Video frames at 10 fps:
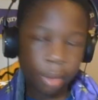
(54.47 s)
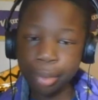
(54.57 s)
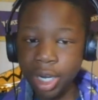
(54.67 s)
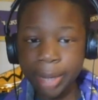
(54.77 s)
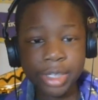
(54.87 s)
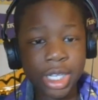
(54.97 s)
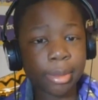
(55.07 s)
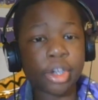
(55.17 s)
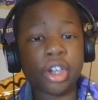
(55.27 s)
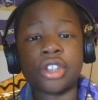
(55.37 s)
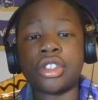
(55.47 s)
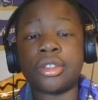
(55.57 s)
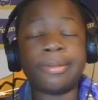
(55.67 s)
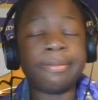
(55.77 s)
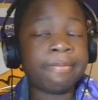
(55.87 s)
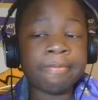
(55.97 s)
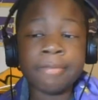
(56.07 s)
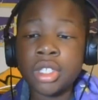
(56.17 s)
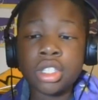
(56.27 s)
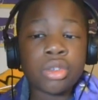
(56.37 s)
primetime Kirk,
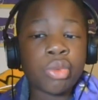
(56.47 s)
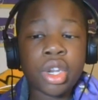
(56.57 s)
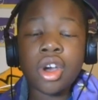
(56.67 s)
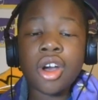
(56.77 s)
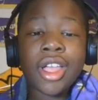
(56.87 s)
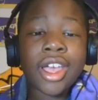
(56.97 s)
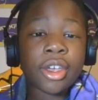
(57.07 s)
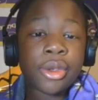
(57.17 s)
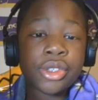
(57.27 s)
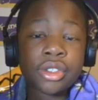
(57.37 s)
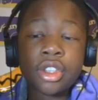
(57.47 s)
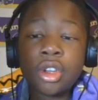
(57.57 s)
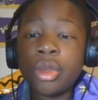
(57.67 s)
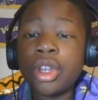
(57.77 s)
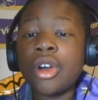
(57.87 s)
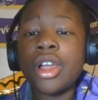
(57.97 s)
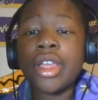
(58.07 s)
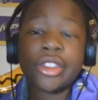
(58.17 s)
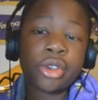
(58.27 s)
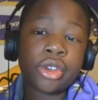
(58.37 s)
we know how that goes. You know, we know how
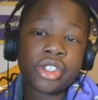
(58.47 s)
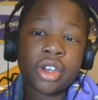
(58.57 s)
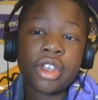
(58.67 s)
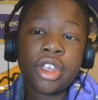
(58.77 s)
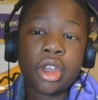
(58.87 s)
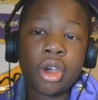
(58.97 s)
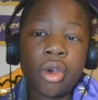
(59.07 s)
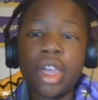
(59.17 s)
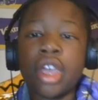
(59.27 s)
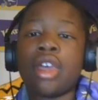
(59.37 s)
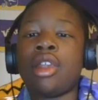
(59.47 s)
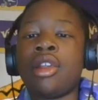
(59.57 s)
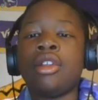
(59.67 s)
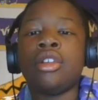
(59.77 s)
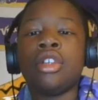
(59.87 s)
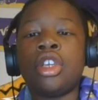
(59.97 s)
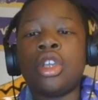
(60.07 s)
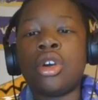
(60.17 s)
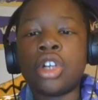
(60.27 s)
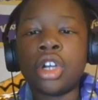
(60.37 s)
that turns out, you know, and... You
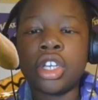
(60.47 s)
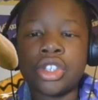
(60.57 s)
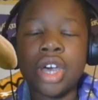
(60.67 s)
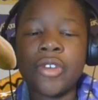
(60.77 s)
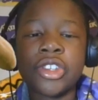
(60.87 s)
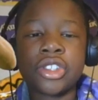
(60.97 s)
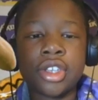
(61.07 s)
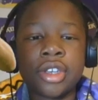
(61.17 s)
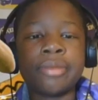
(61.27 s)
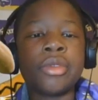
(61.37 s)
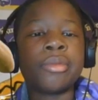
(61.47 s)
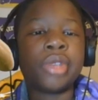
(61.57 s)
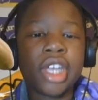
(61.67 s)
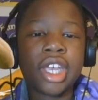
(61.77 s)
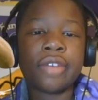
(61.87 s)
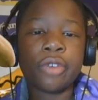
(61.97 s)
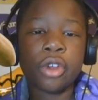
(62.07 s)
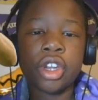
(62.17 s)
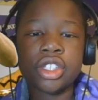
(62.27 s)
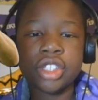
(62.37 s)
know, Kirk is obviously playing for
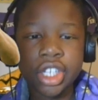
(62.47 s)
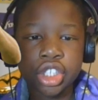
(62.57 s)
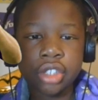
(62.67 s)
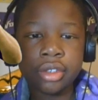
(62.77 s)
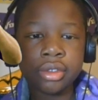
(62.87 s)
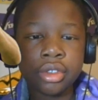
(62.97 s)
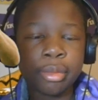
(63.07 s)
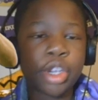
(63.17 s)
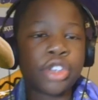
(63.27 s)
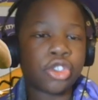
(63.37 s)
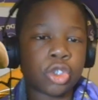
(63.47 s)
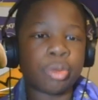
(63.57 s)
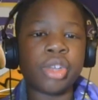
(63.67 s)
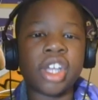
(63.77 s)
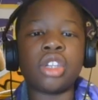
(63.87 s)
an extension, but he's also playing